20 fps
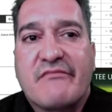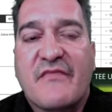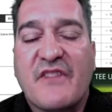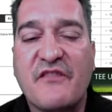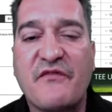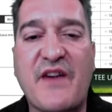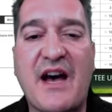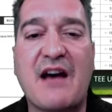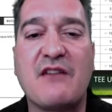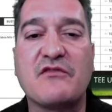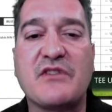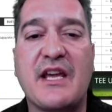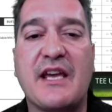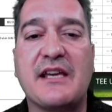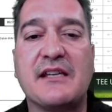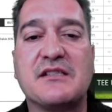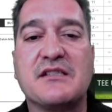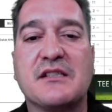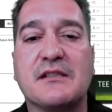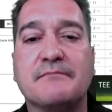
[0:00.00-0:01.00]

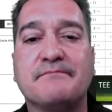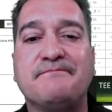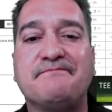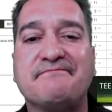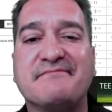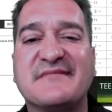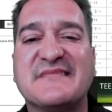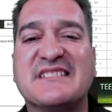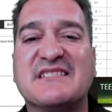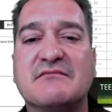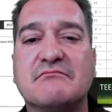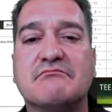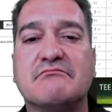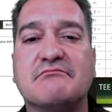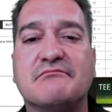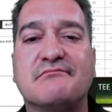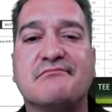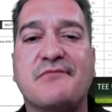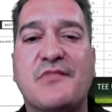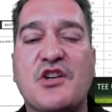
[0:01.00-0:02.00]
foundation.
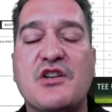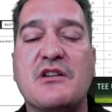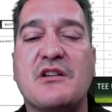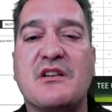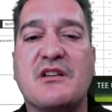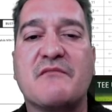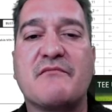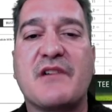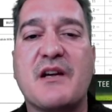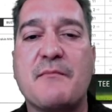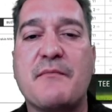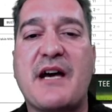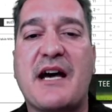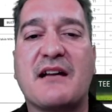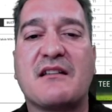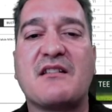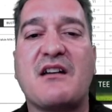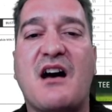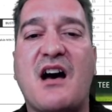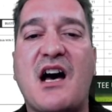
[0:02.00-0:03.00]
Could come
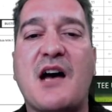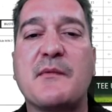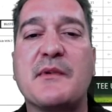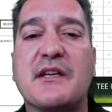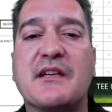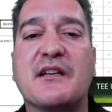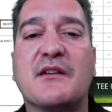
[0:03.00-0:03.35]
back to haunt me.